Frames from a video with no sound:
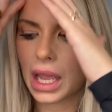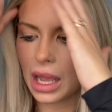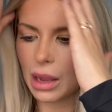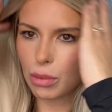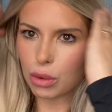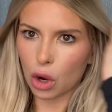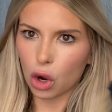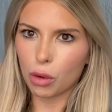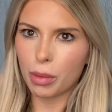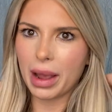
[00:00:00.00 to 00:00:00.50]
It
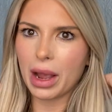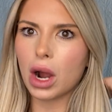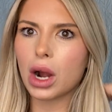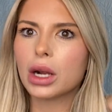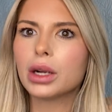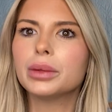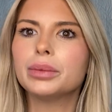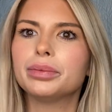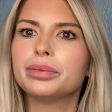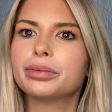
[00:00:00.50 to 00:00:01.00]
broke my
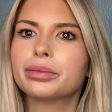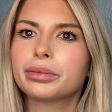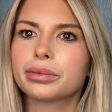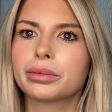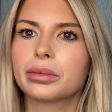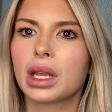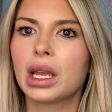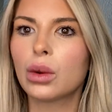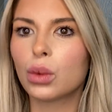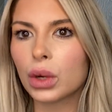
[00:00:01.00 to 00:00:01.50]
heart.
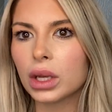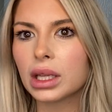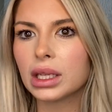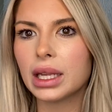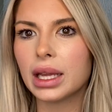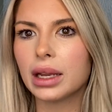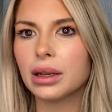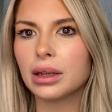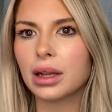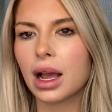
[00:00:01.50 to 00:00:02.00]
It really
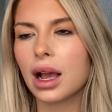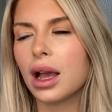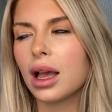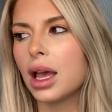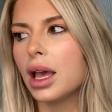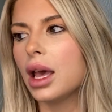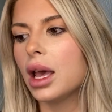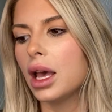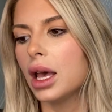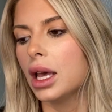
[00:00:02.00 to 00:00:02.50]
did.
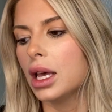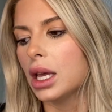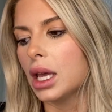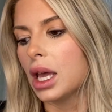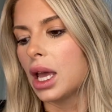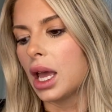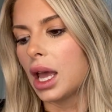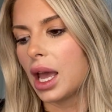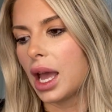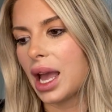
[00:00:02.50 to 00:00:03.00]

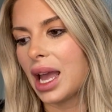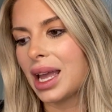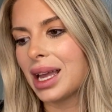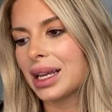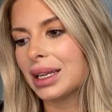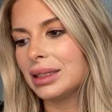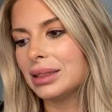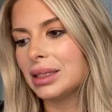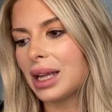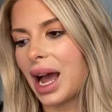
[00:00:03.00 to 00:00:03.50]

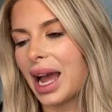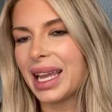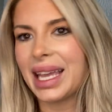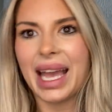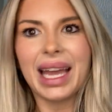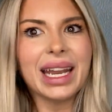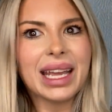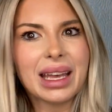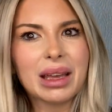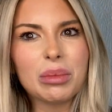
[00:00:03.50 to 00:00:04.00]
And I
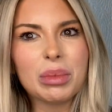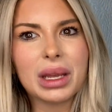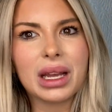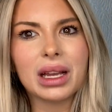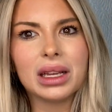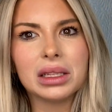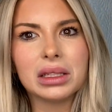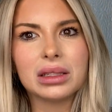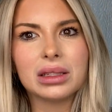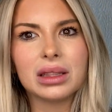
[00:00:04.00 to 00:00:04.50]
get it
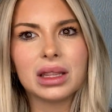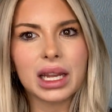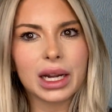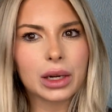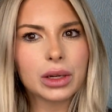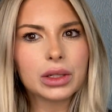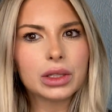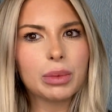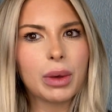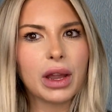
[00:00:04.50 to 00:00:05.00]
because
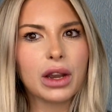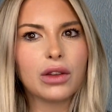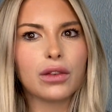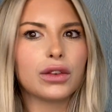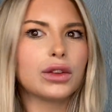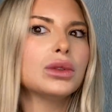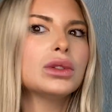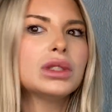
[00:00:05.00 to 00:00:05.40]
there's been a few